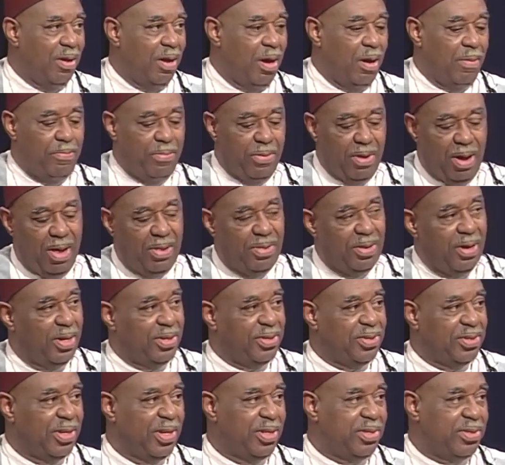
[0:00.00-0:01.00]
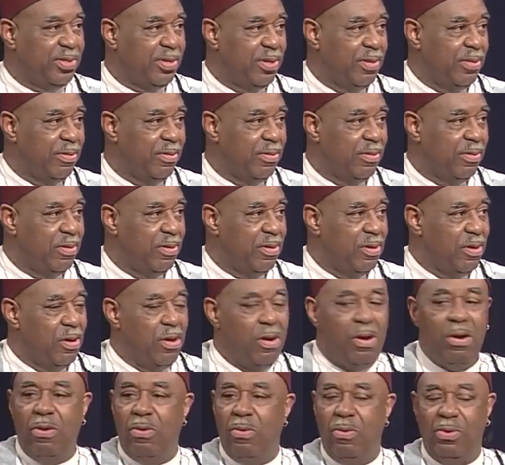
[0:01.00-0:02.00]
a brother, a sister
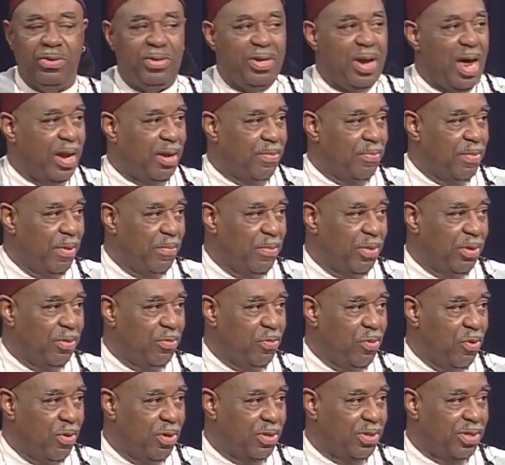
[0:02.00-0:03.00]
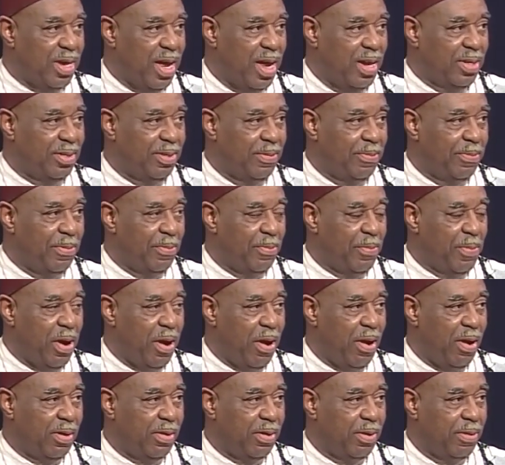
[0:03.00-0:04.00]
who is not a member of the Moorish Temple of
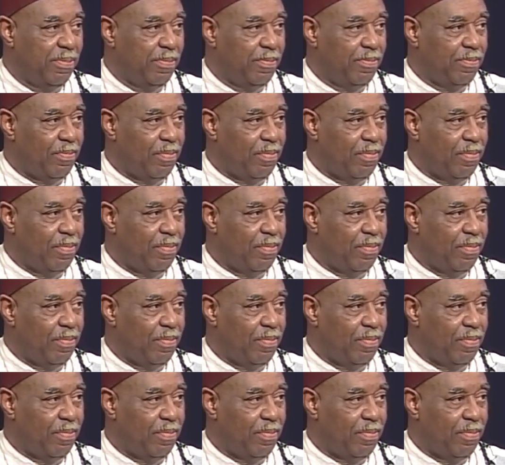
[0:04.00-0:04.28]
America.